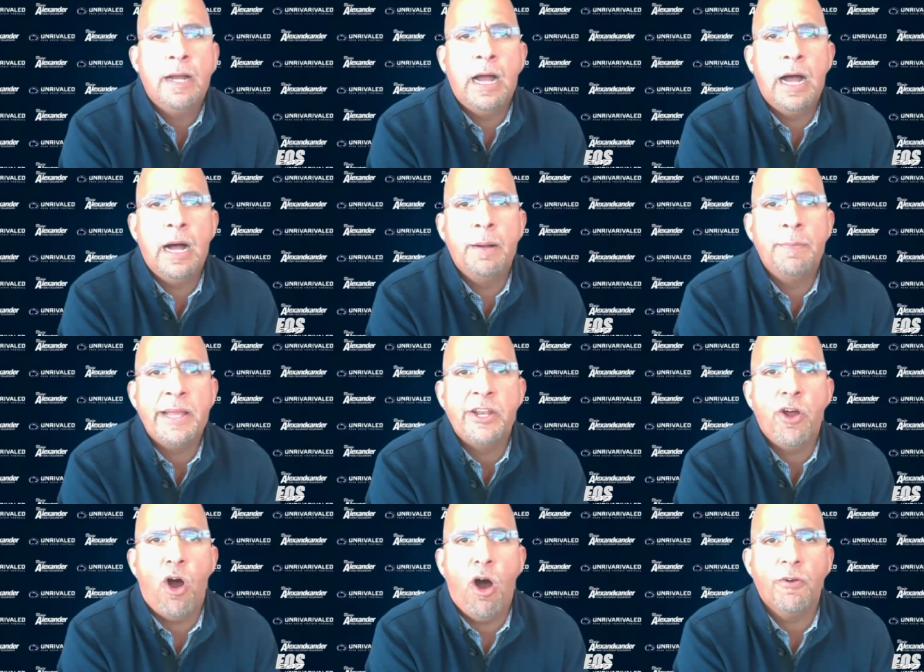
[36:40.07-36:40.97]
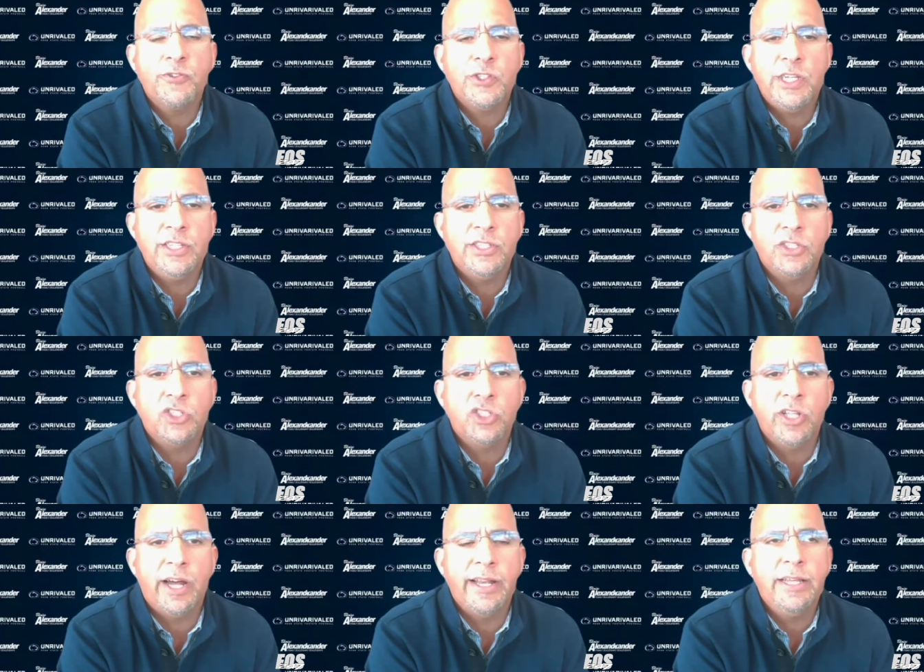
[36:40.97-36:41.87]
In the off-season
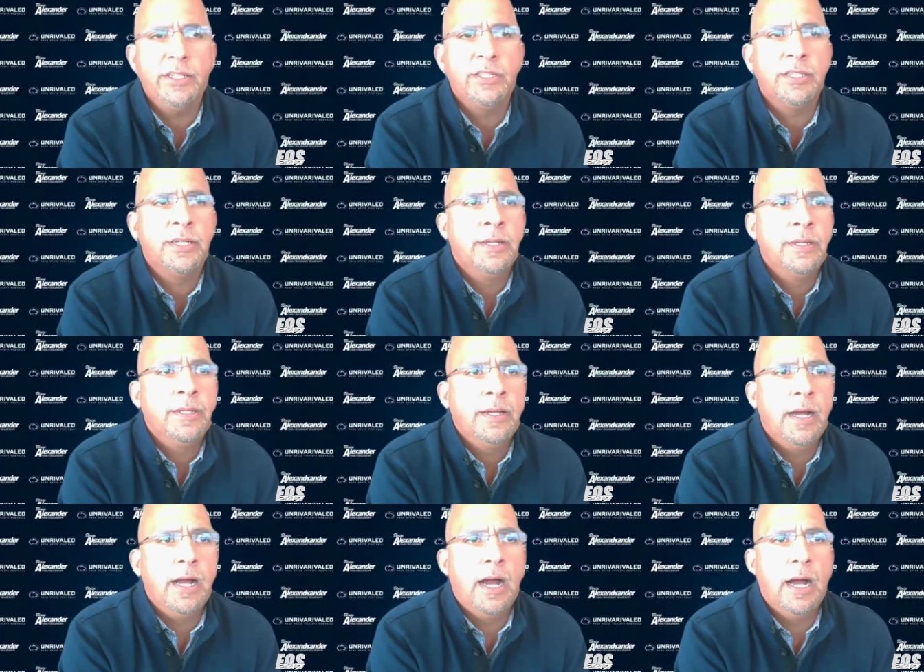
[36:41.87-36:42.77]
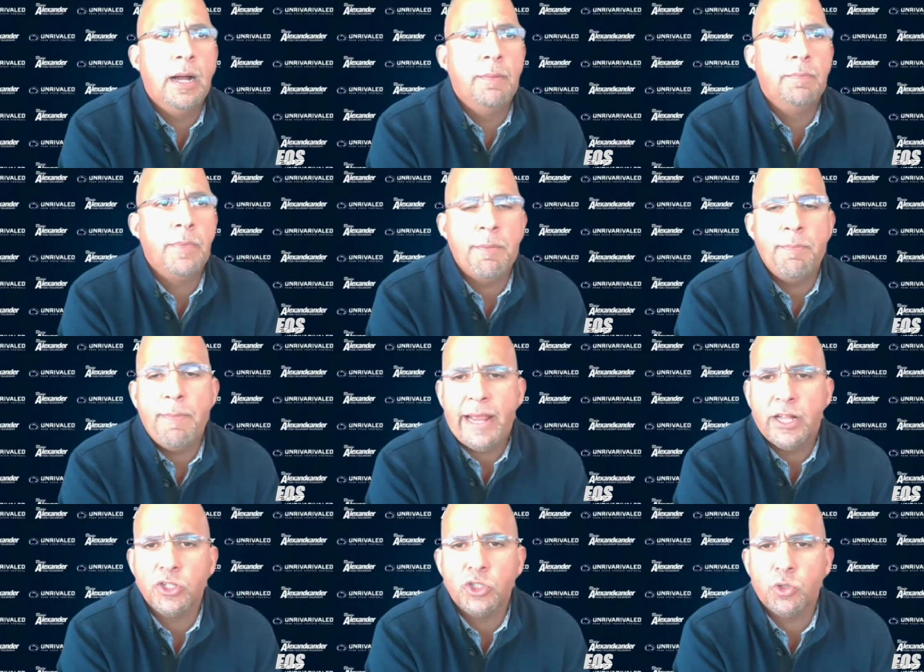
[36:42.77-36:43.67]
studies and
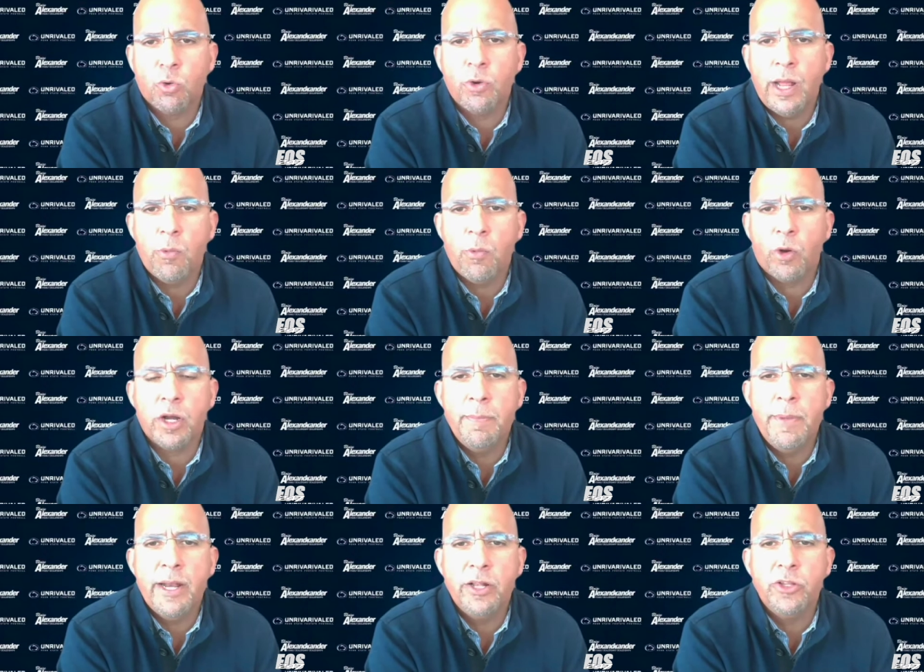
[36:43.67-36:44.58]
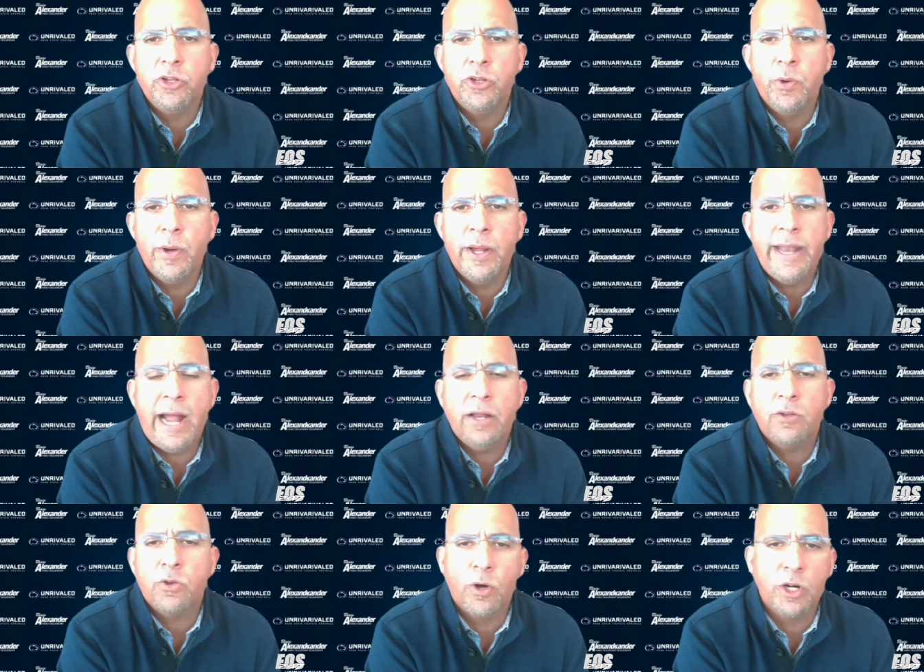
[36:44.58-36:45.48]
making sure that we're committed to doing
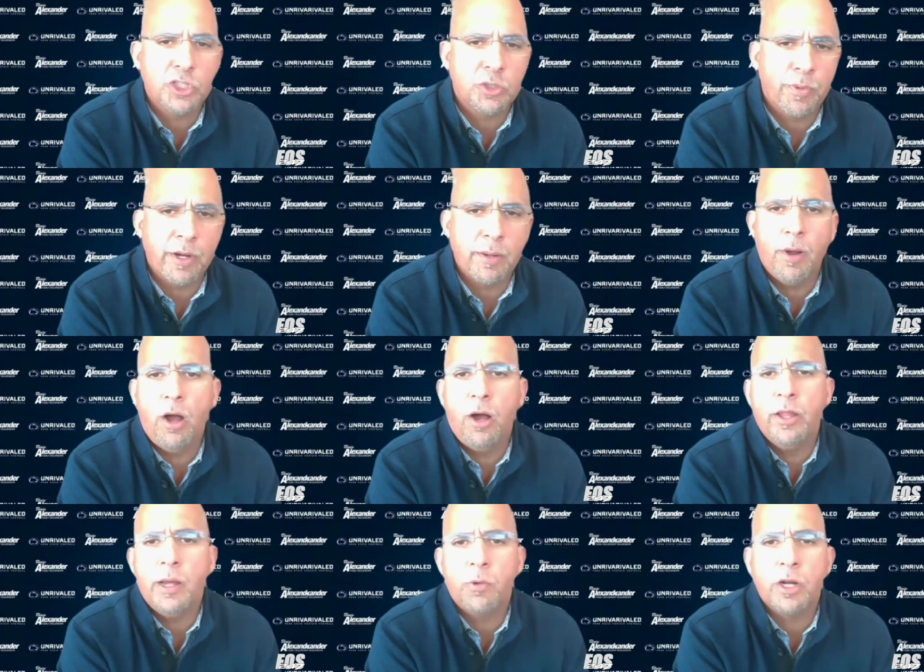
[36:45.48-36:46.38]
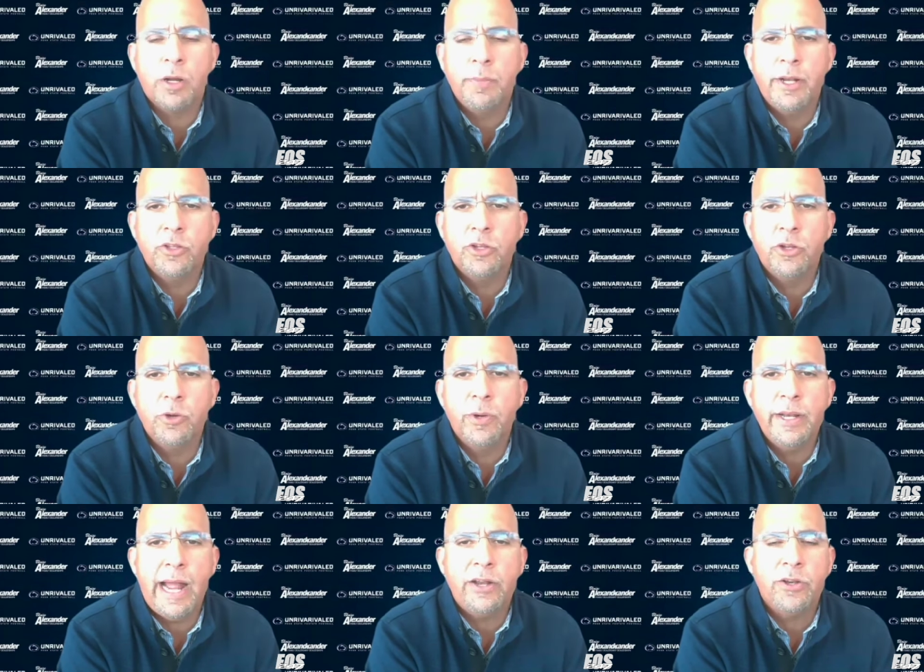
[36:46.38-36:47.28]
that during spring ball, that we're committed to
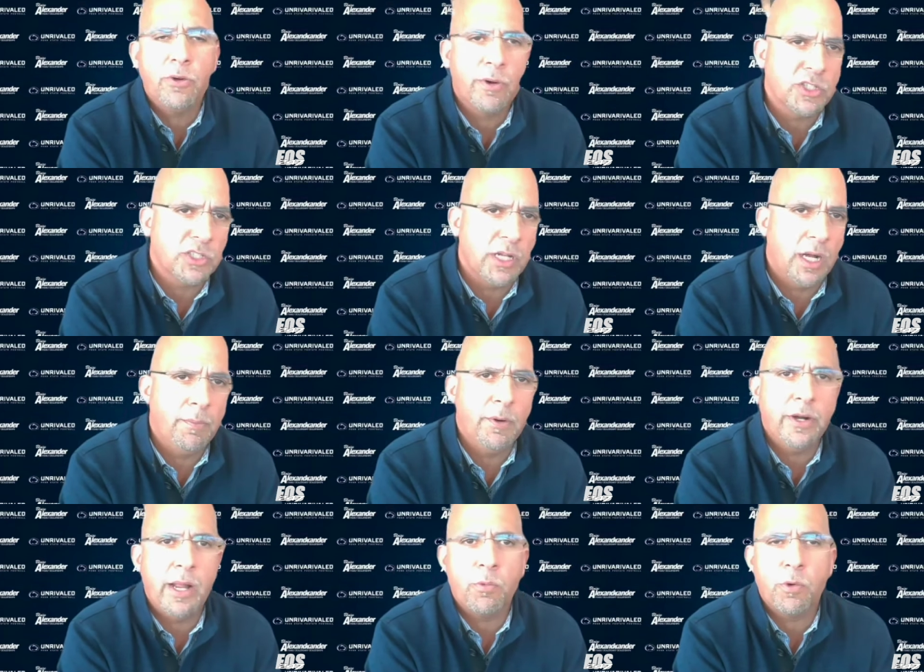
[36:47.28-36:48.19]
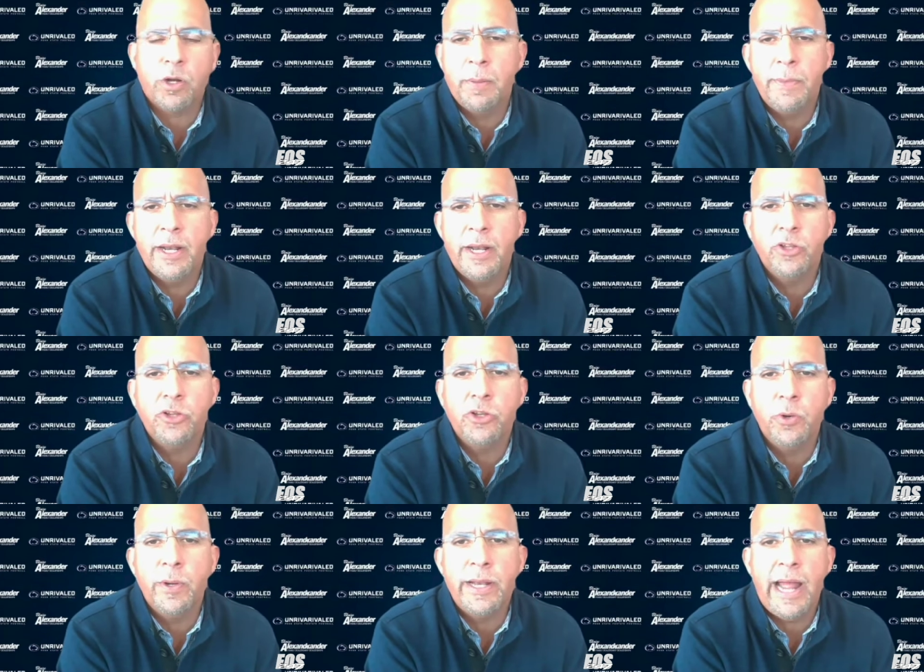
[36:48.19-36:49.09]
doing that during the summer, and that we're committed to
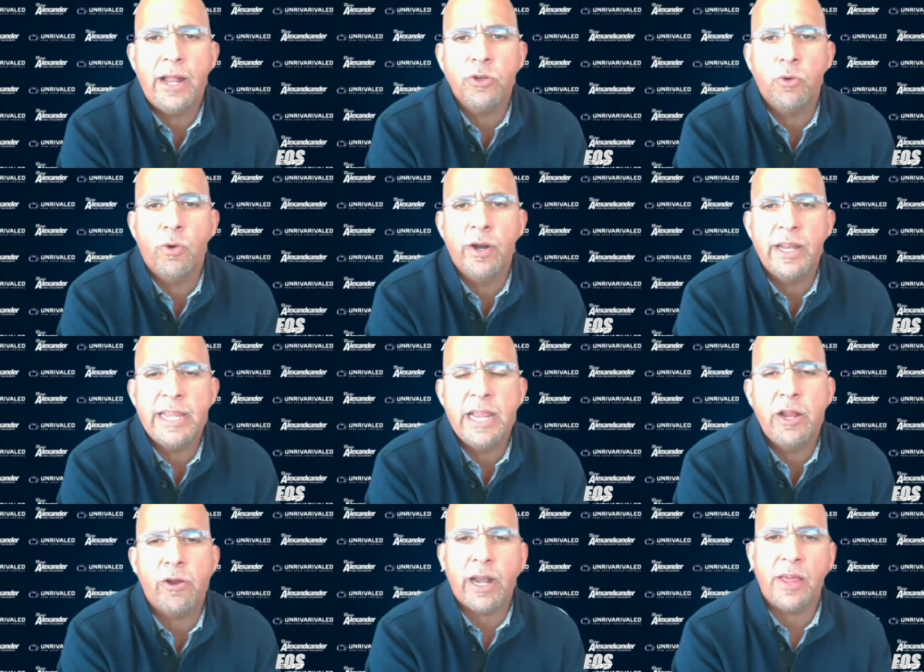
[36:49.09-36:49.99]
doing that during the year.